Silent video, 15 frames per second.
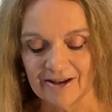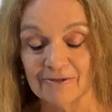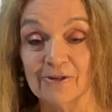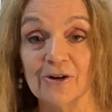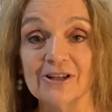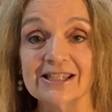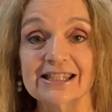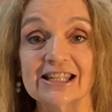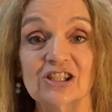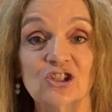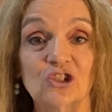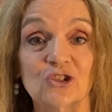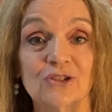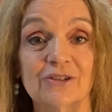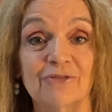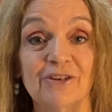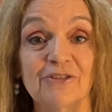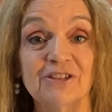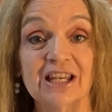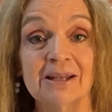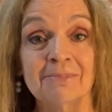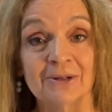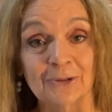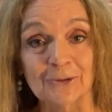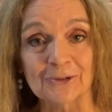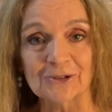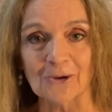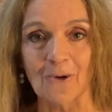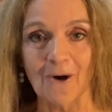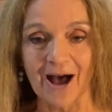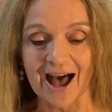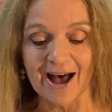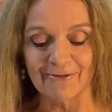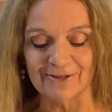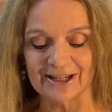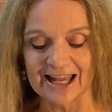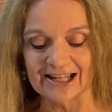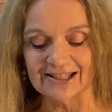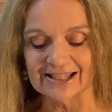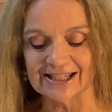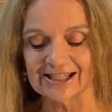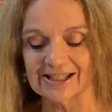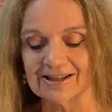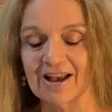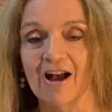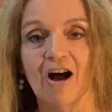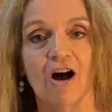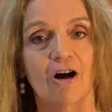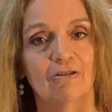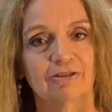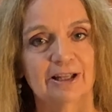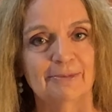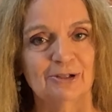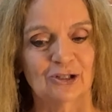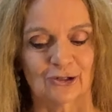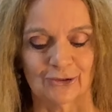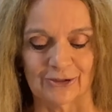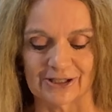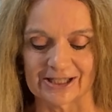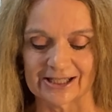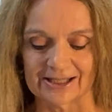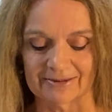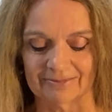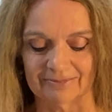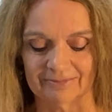First, let's juice 15 ml or half an ounce of lemon juice.